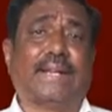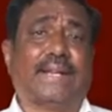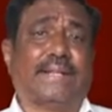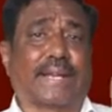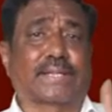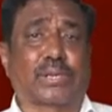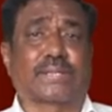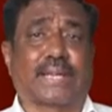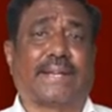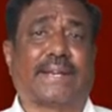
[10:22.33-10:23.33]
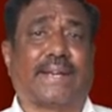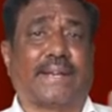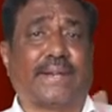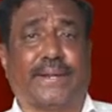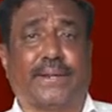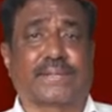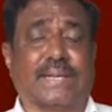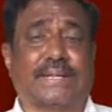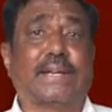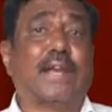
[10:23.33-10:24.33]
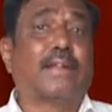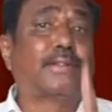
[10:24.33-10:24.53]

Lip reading: exoskeleton and endoskeleton. The